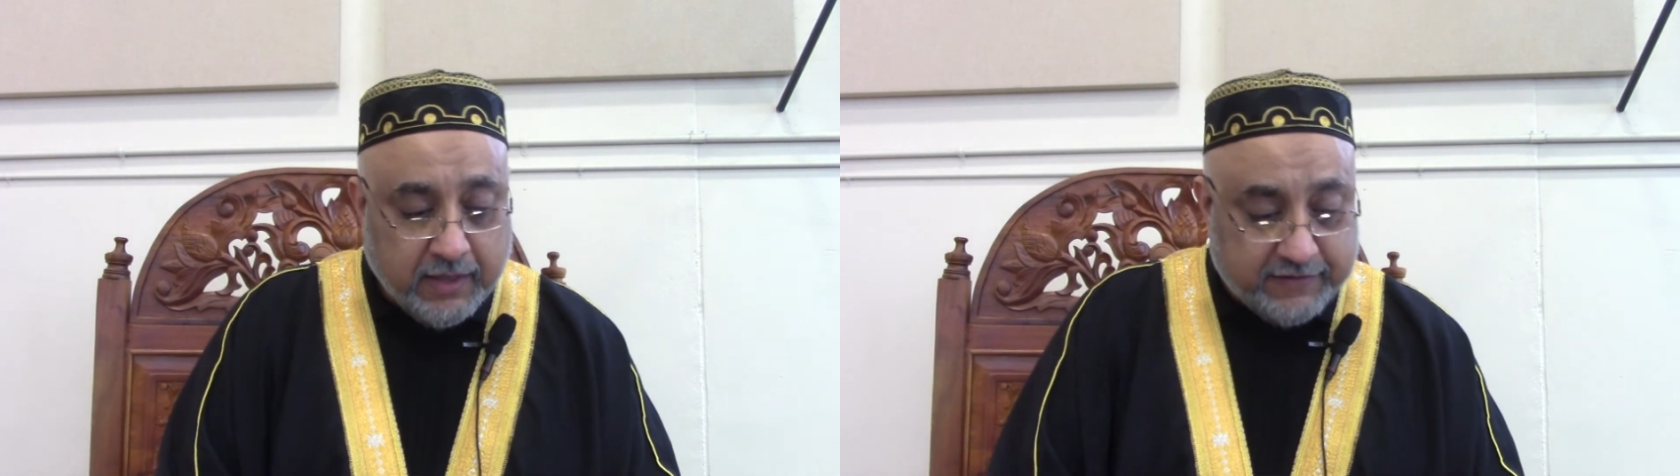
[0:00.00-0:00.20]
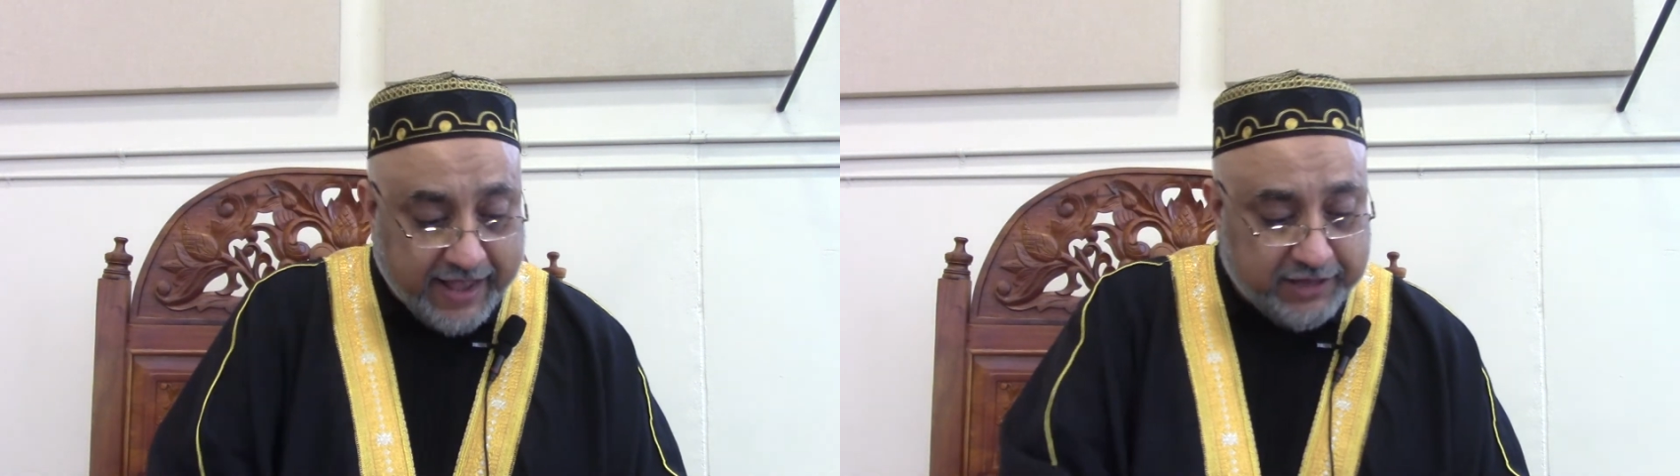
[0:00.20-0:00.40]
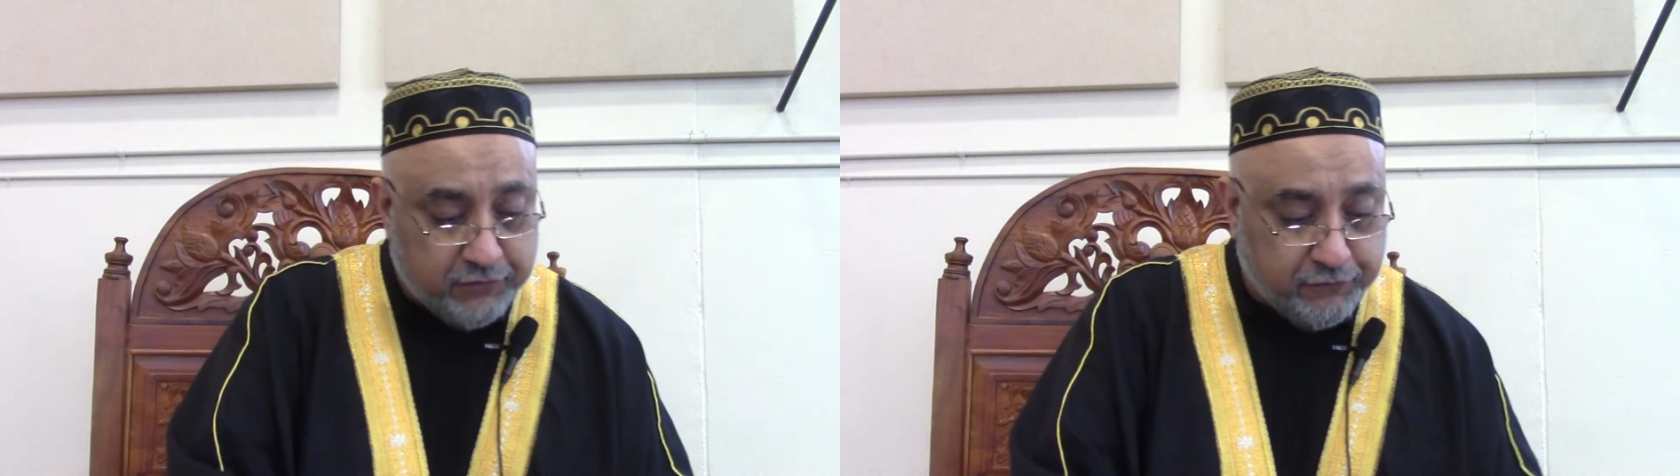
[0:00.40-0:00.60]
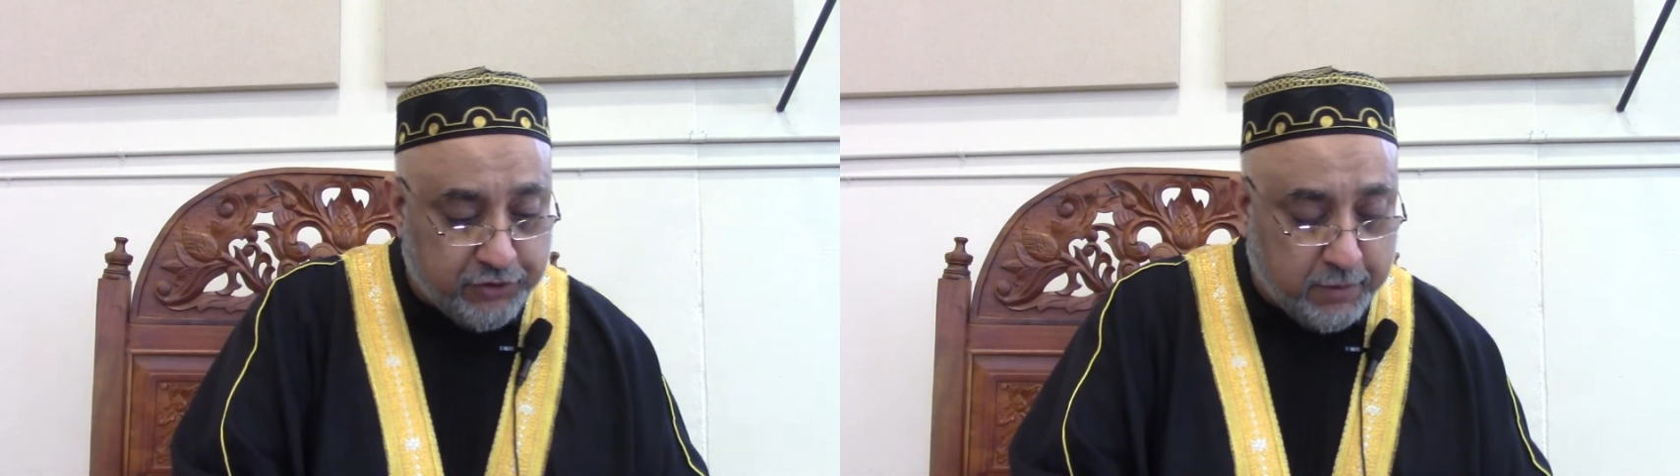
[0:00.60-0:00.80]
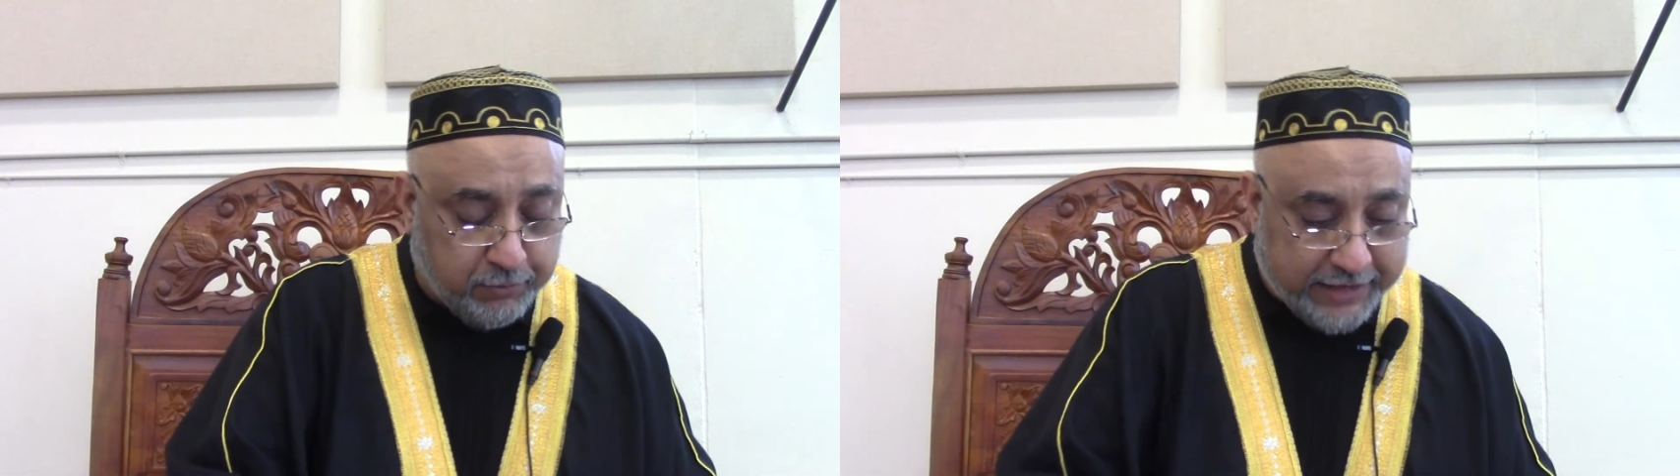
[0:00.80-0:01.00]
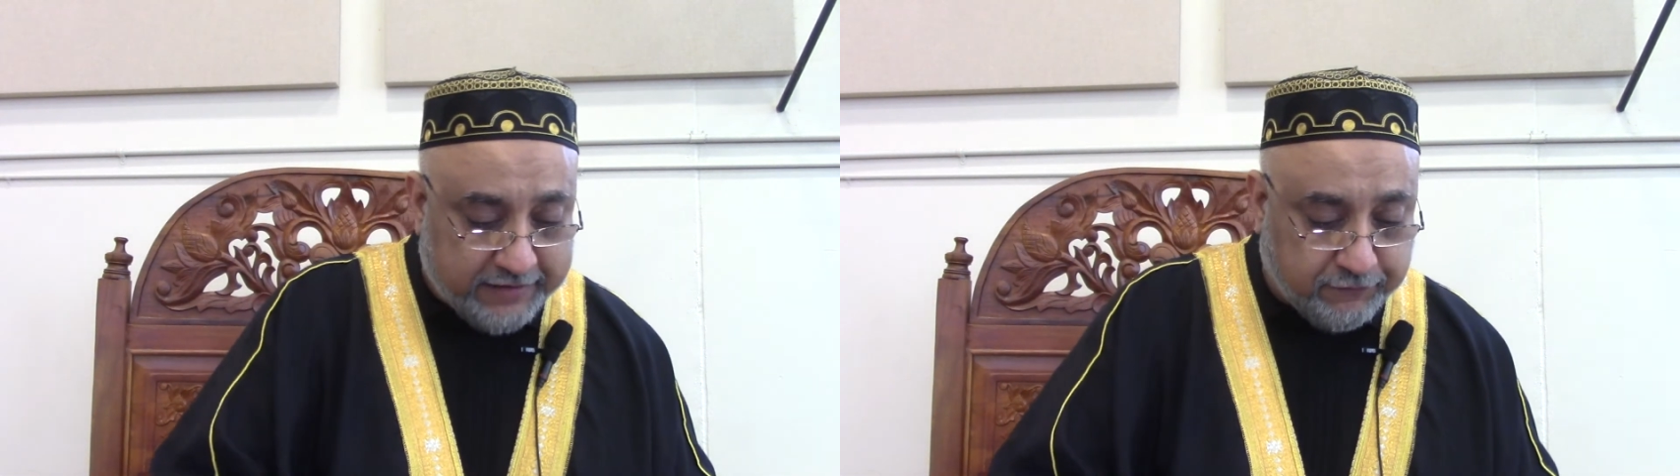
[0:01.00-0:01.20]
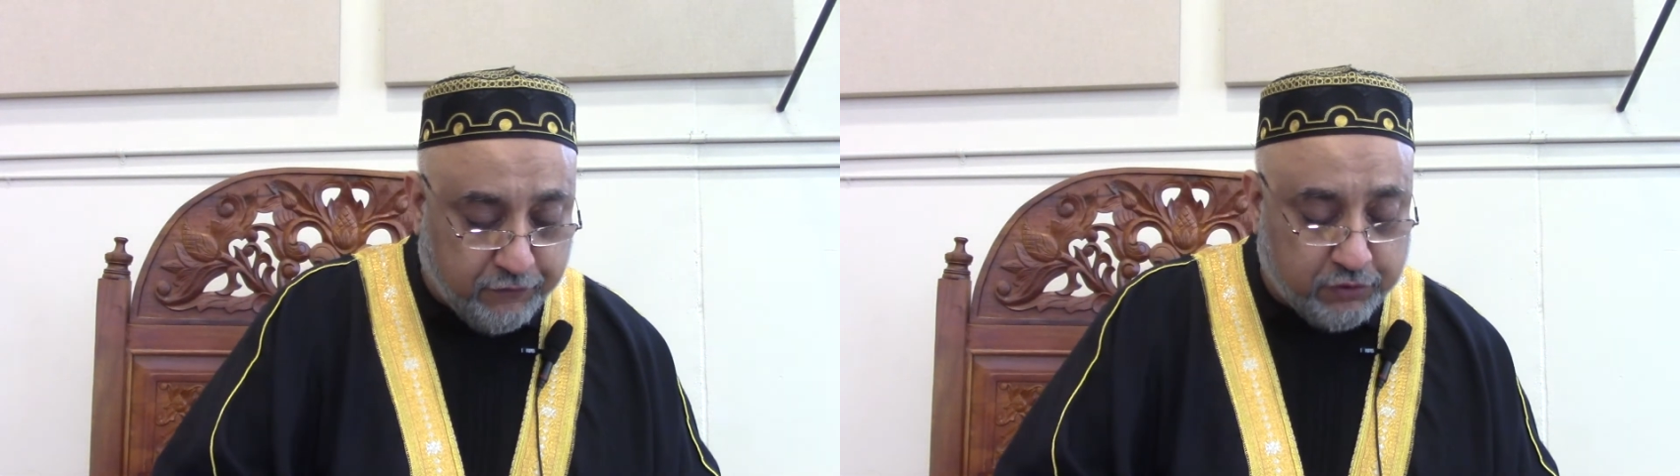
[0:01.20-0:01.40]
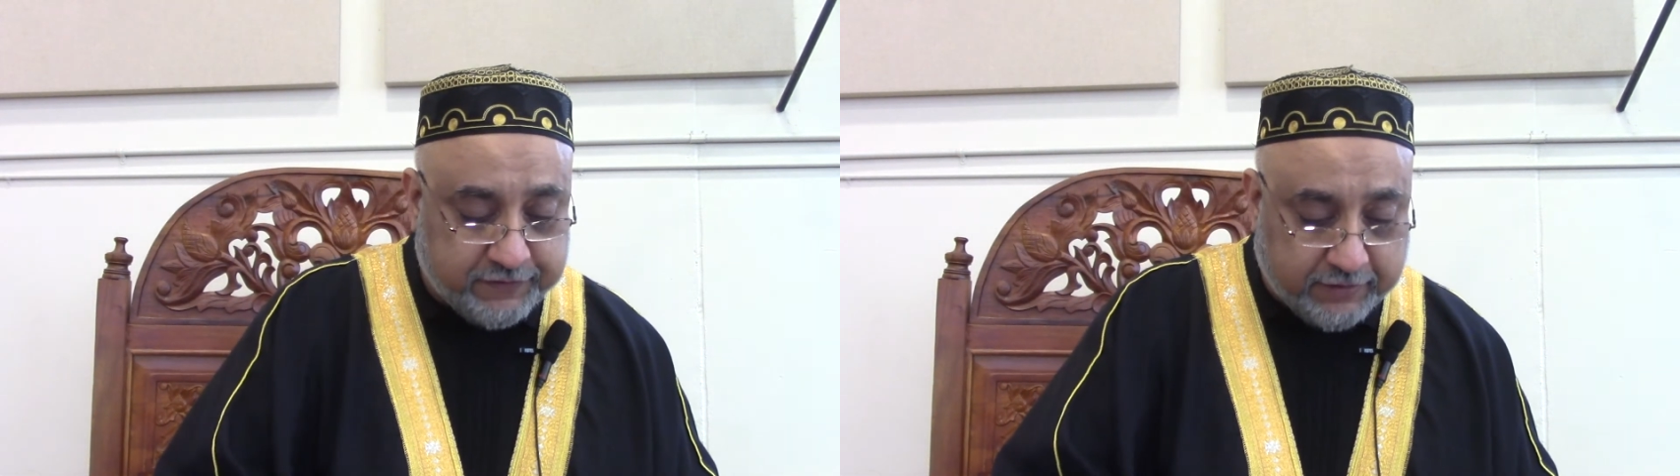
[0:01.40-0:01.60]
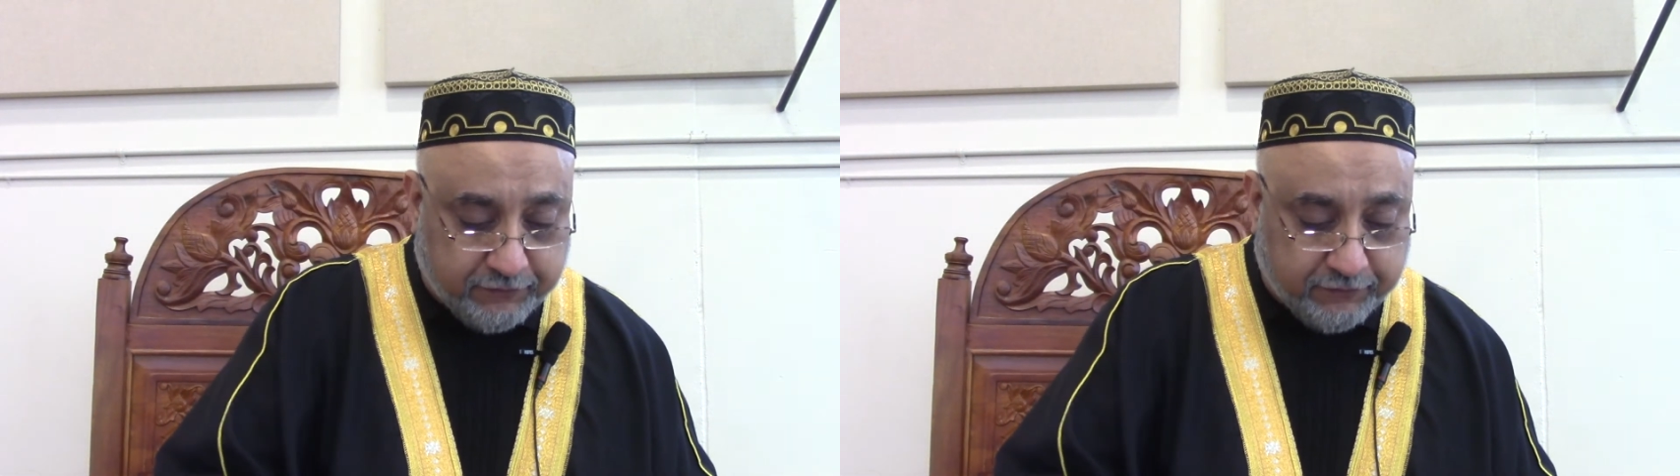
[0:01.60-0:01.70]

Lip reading: Thank you for your police force and